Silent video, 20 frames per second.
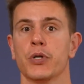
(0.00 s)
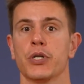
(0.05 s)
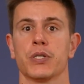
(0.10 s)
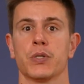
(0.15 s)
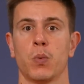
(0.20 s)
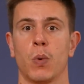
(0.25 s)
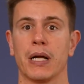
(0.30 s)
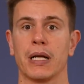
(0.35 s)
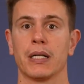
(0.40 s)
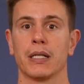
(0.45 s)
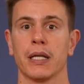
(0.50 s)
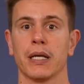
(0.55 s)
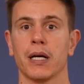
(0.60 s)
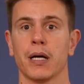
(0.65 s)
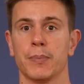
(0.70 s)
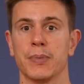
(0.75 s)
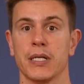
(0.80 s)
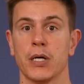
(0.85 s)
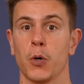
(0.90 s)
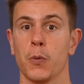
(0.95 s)
which is why
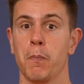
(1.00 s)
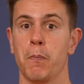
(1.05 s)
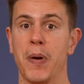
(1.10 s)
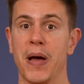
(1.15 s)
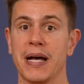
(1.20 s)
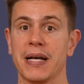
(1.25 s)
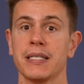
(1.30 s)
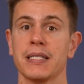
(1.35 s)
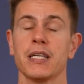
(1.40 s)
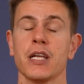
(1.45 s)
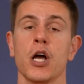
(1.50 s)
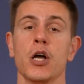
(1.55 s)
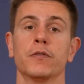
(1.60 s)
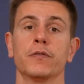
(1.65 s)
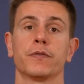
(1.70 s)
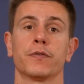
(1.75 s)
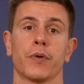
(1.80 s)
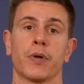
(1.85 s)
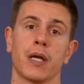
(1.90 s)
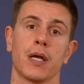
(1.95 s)
ClickUp is our best
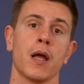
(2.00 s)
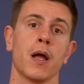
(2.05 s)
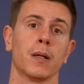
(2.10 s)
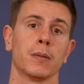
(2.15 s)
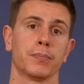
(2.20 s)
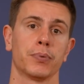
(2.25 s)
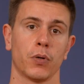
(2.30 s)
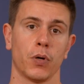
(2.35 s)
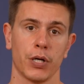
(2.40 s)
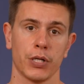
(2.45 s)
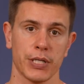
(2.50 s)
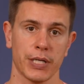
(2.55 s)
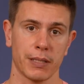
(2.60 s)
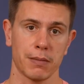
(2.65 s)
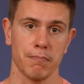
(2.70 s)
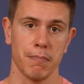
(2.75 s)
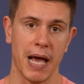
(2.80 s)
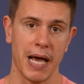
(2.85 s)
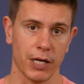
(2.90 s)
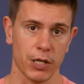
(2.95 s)
free project
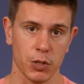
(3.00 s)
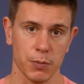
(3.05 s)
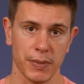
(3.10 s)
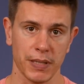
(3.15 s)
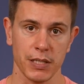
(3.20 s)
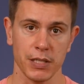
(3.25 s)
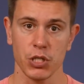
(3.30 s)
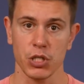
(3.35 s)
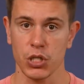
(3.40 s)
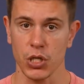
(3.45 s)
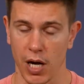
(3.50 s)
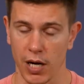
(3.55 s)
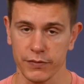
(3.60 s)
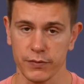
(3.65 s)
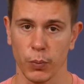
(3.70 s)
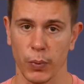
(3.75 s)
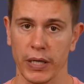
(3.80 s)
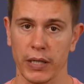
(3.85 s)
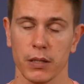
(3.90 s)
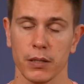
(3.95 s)
management
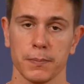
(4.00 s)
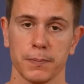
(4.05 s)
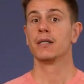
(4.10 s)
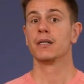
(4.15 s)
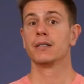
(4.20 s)
software.